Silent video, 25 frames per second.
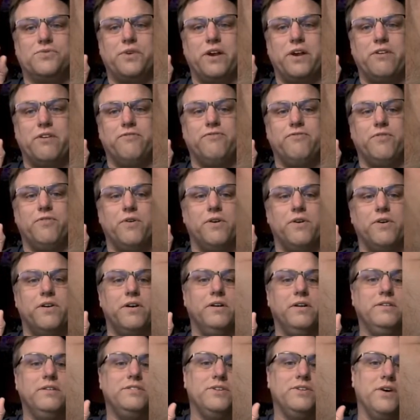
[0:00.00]
three or
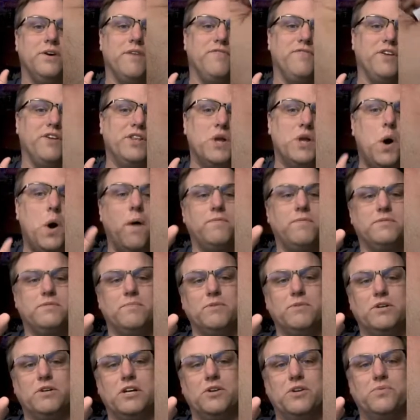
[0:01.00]
four, so if you know of
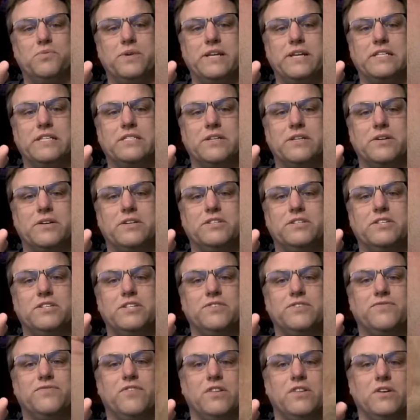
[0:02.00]
some good
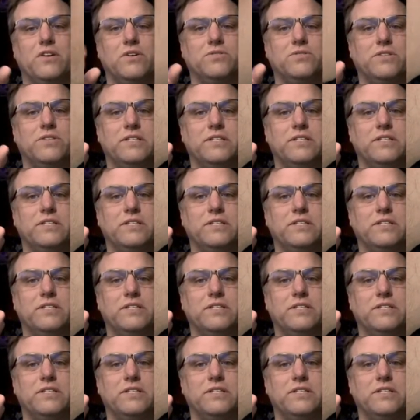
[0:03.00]
resources for those